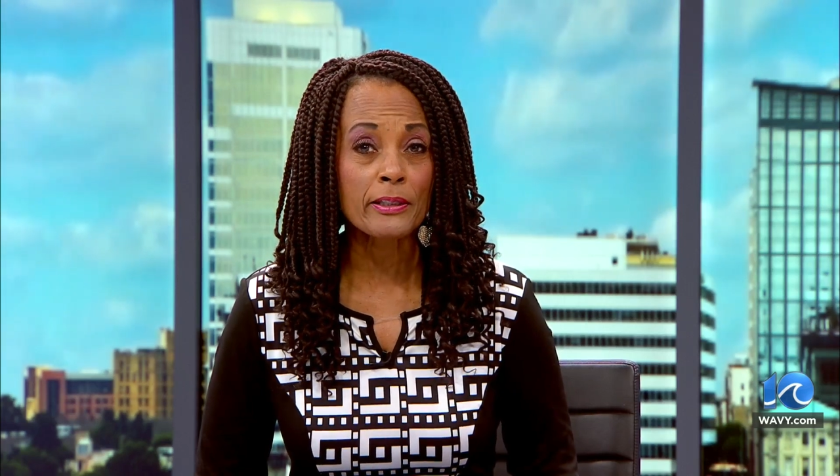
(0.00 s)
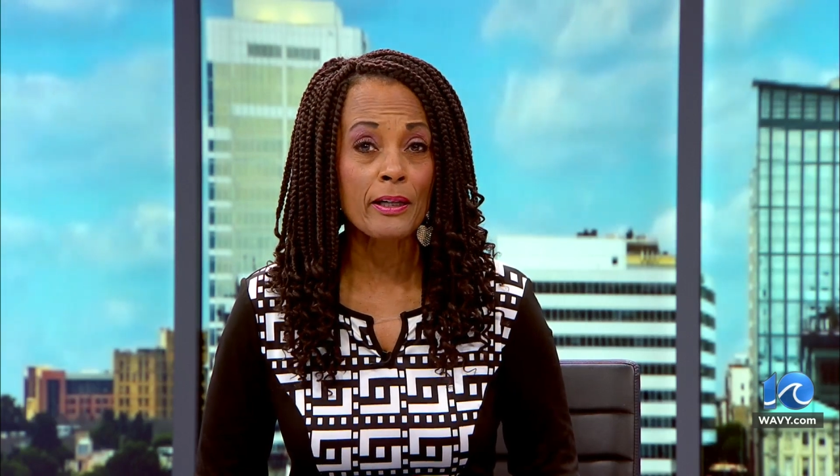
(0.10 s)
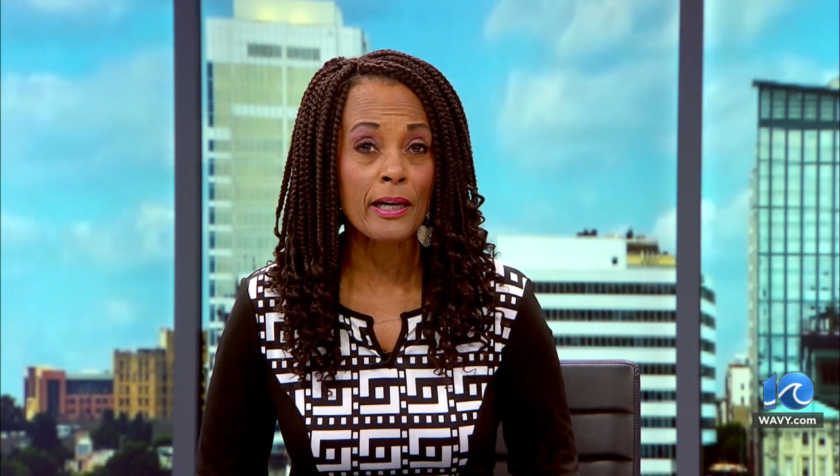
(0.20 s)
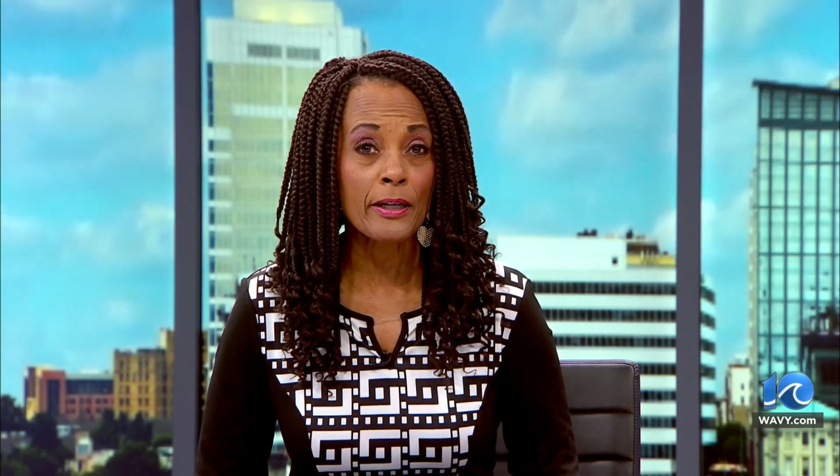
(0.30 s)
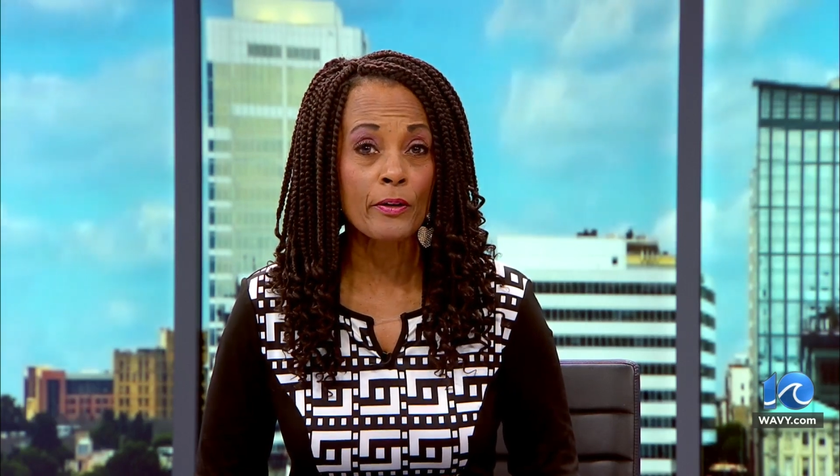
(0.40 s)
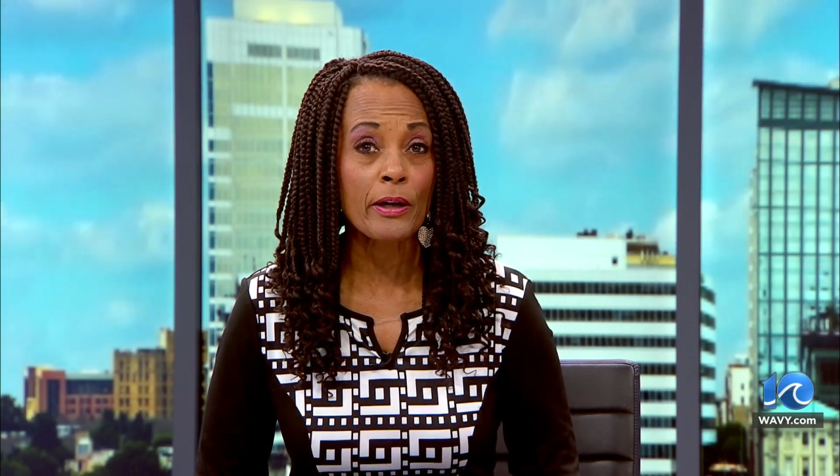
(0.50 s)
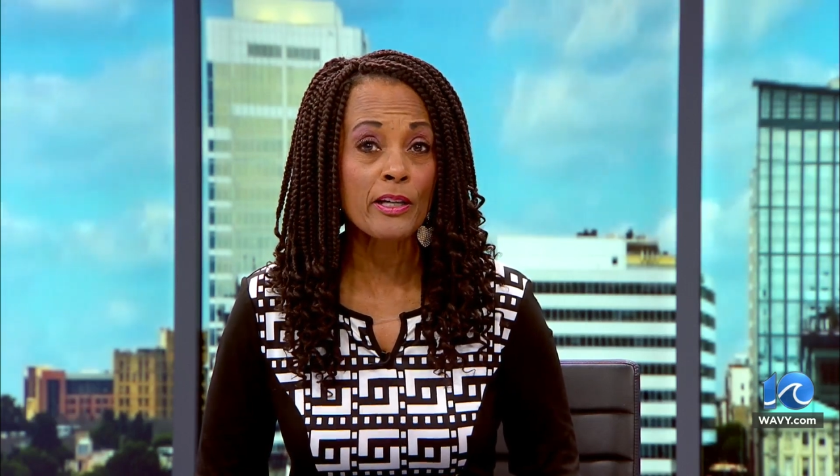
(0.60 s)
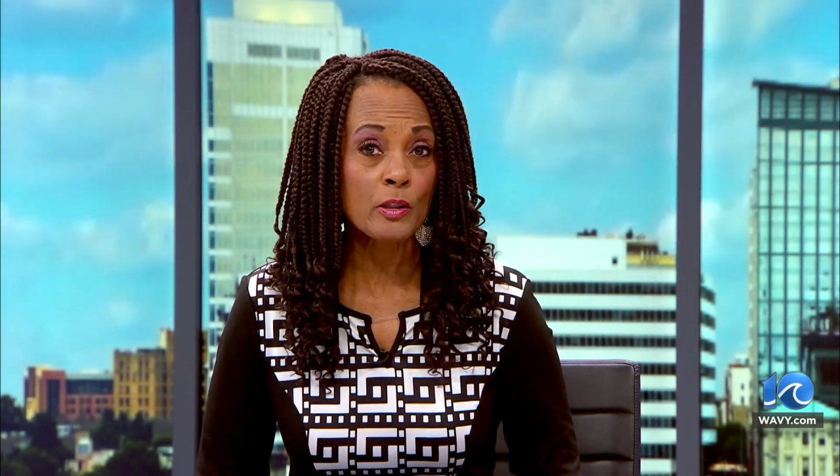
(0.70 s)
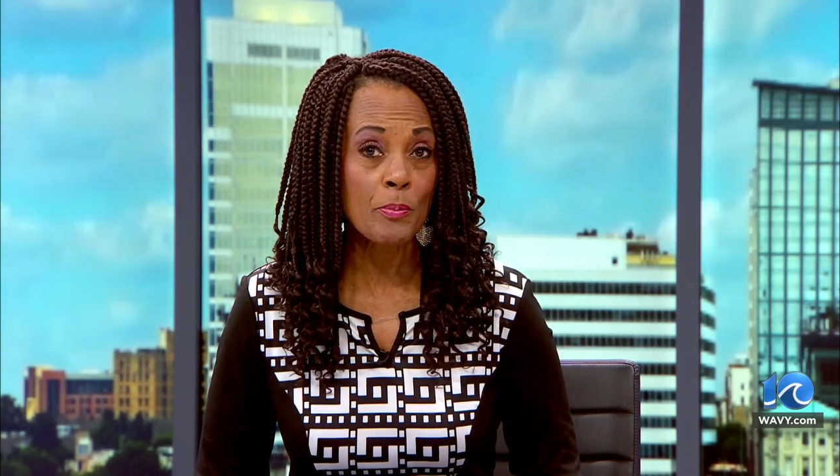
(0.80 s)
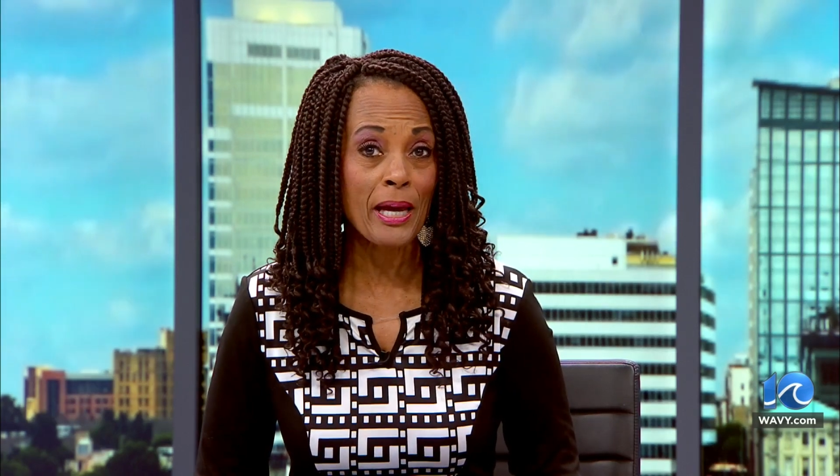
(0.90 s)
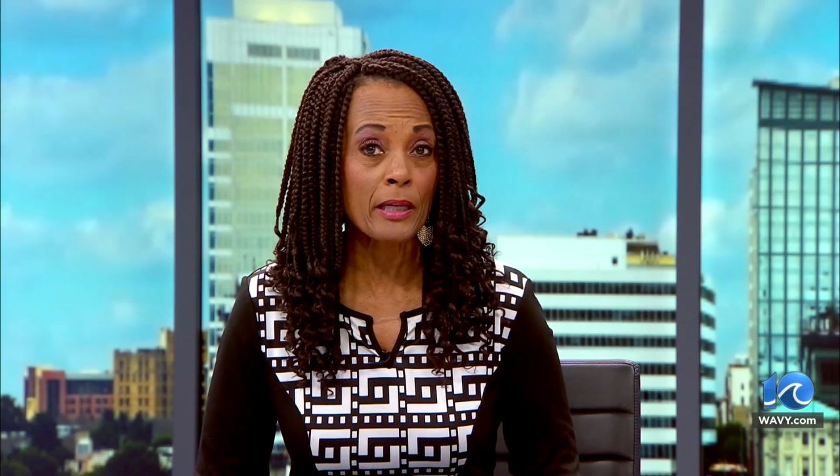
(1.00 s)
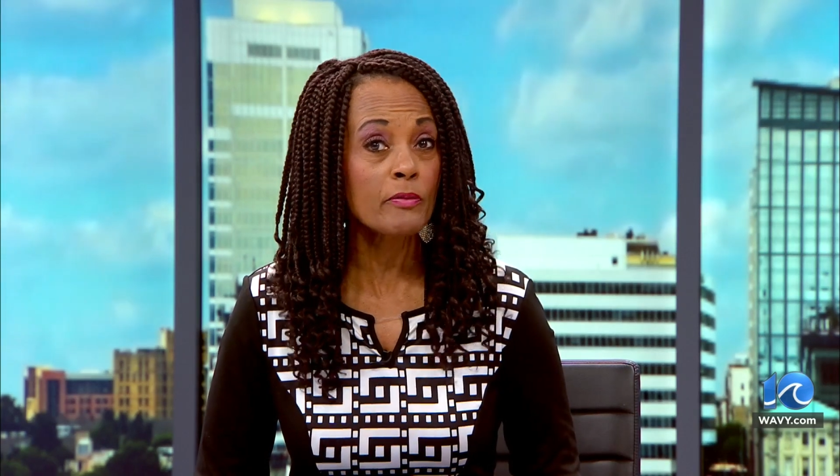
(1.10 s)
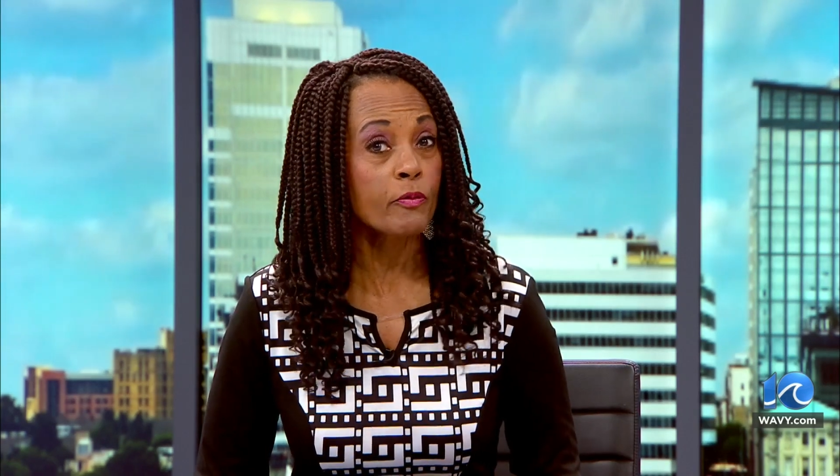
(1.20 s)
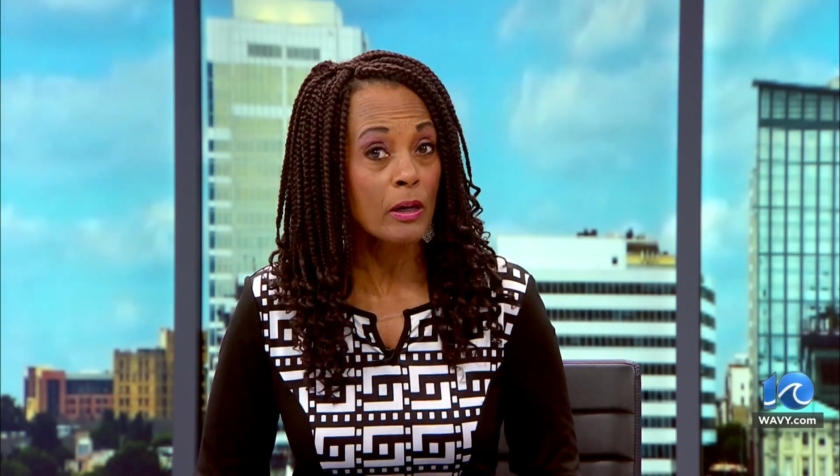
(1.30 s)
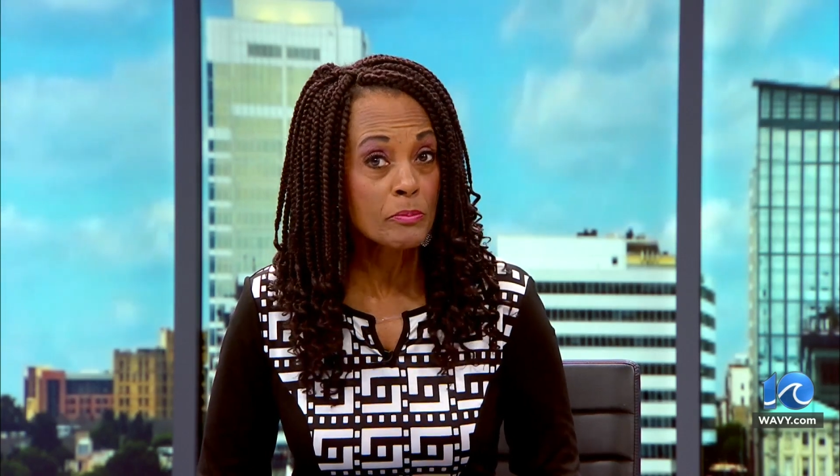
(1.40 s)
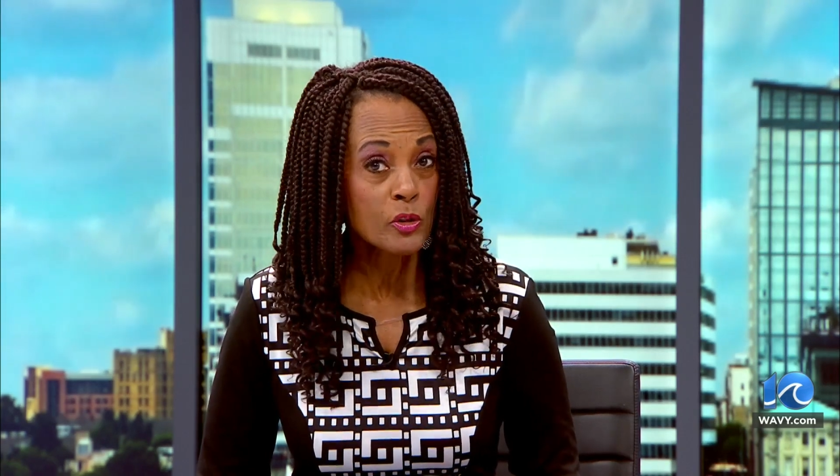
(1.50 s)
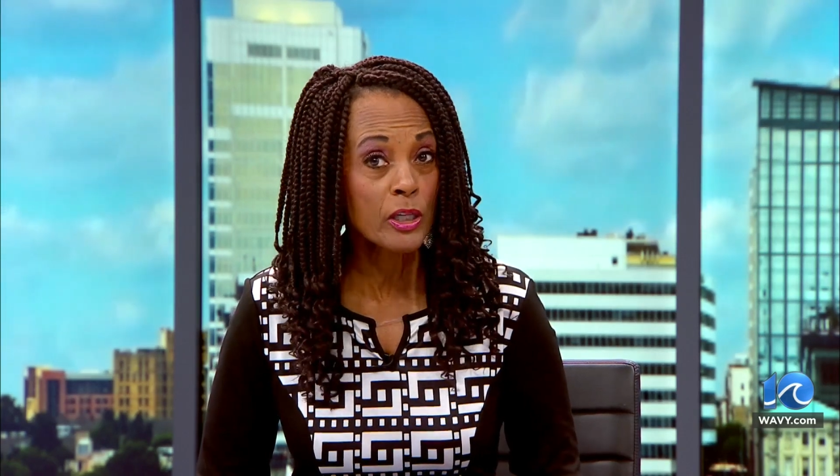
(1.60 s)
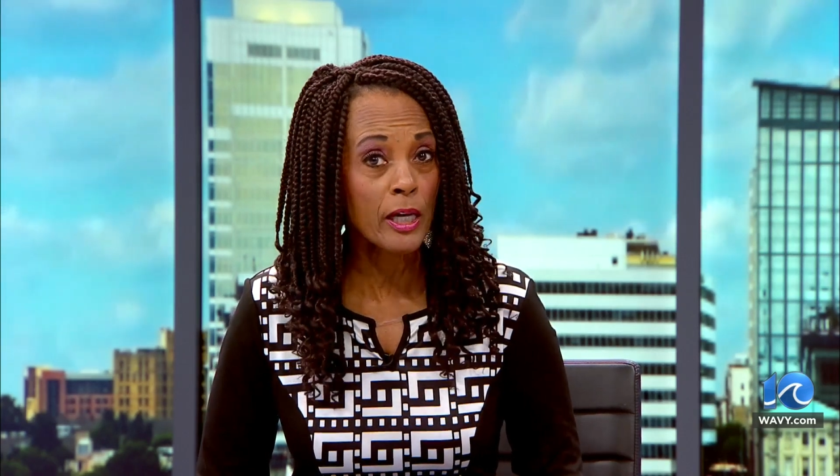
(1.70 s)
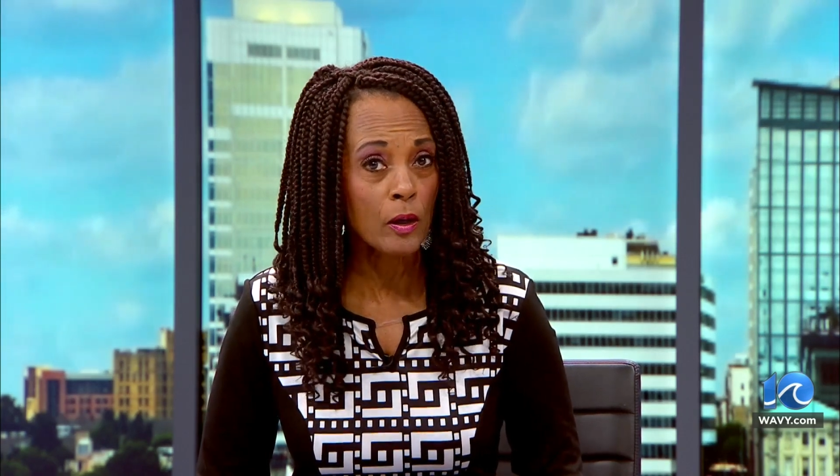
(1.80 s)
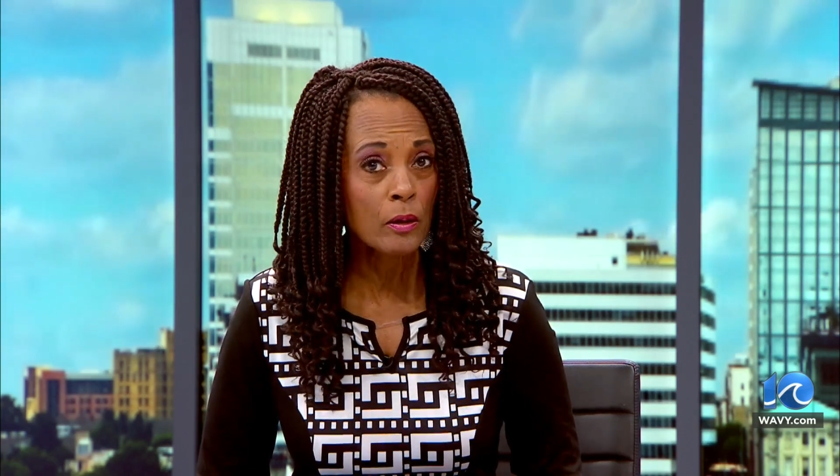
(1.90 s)
to hire a hitman from
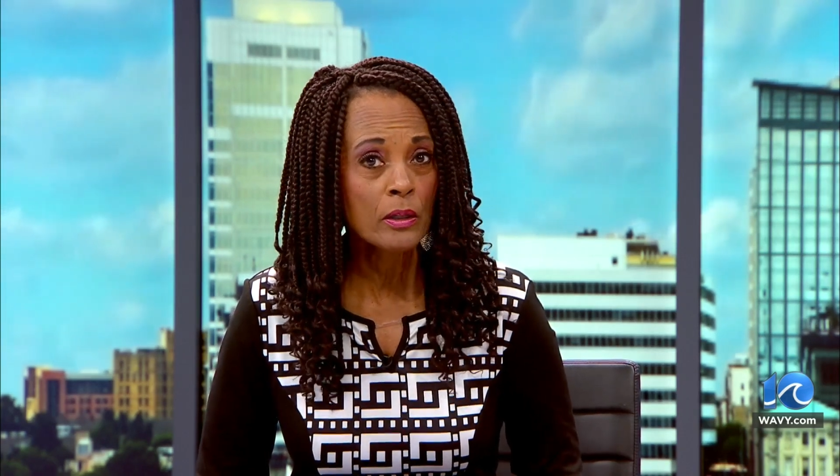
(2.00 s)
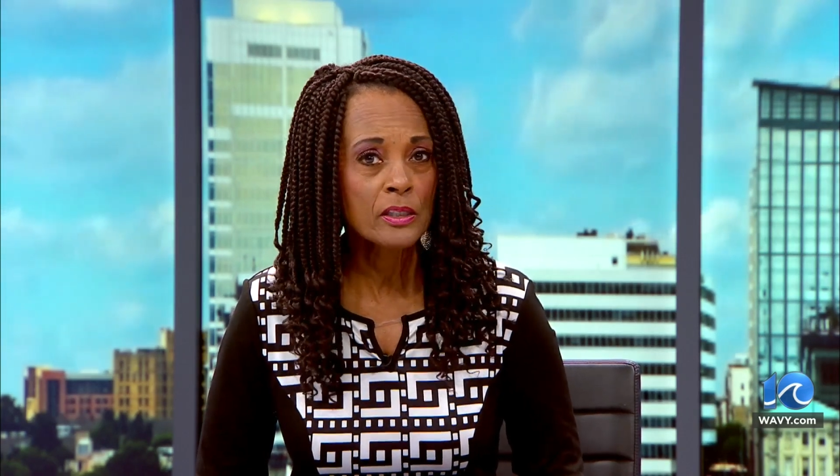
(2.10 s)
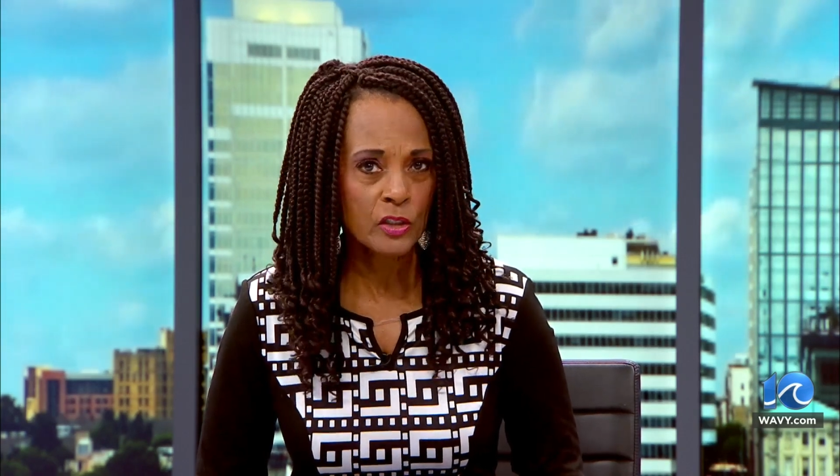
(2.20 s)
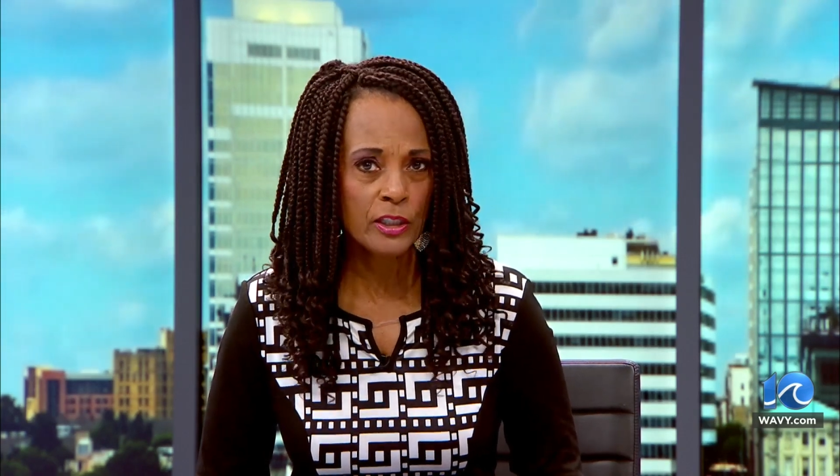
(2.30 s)
jail